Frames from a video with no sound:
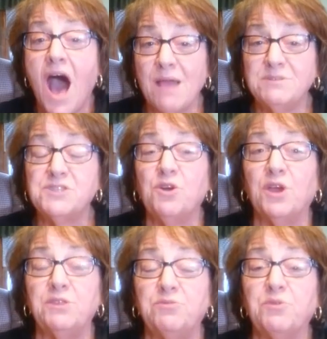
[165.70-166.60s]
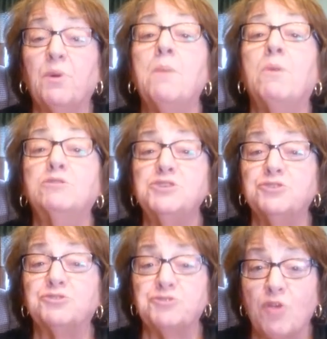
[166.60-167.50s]
I was going through
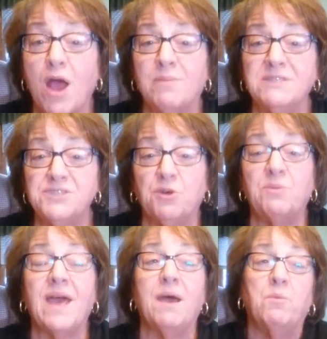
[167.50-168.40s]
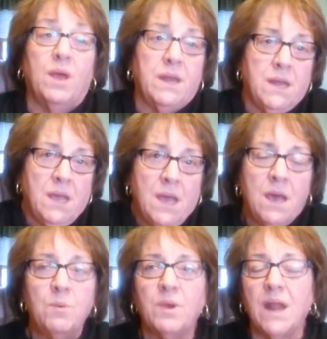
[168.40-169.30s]
emotional trauma so that
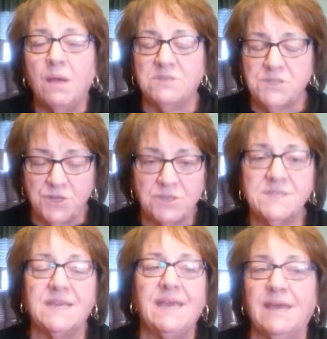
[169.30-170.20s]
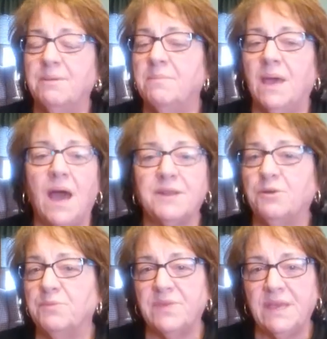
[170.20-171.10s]
when I was nursing him, I
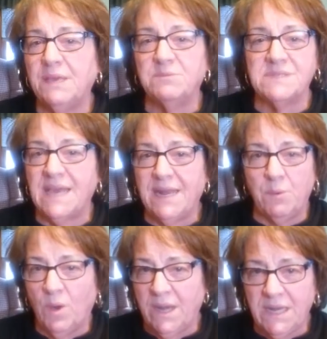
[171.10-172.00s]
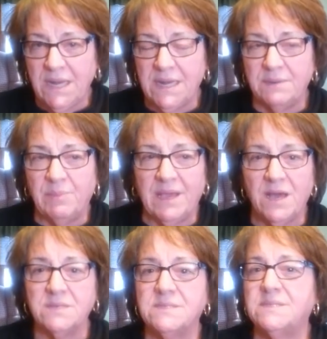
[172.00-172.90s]
don't think he was getting what he needed
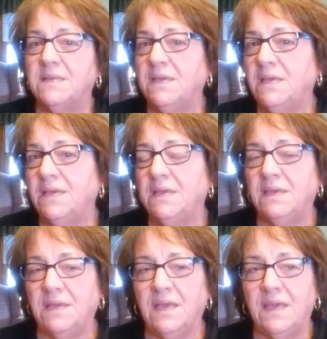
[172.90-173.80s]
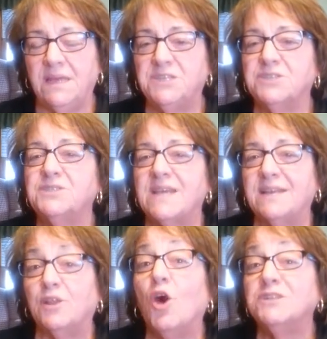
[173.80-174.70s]
because he just
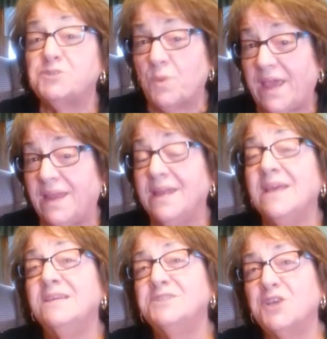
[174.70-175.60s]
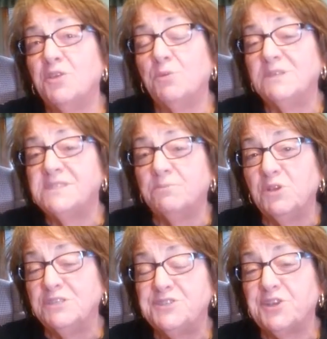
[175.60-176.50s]
had lost weight. So there was some
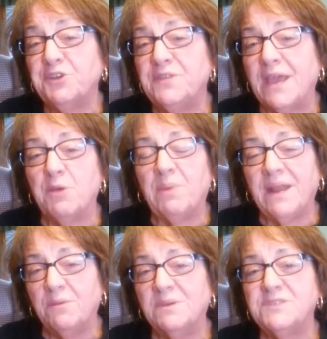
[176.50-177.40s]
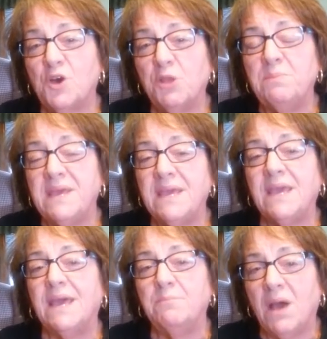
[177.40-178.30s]
concern there, but it was on
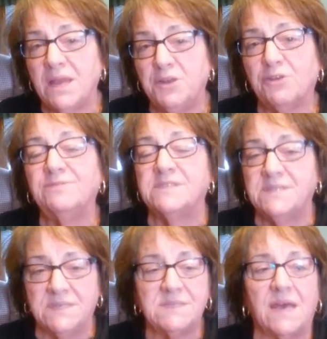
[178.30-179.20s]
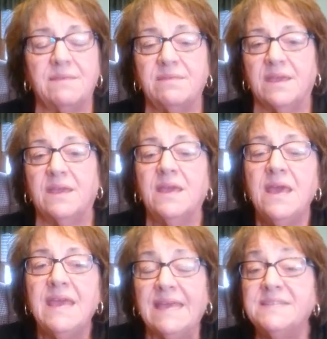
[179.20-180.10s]
me and my nervousness, I think,
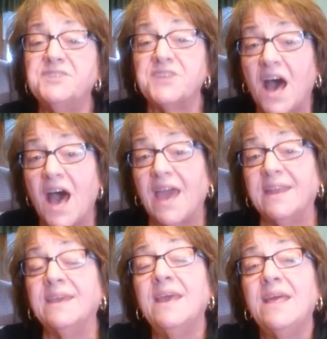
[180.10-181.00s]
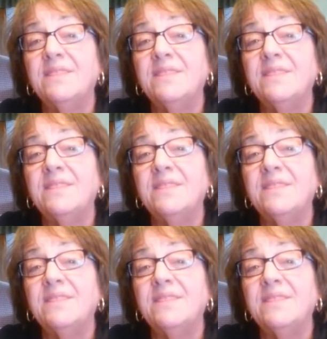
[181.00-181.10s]
inside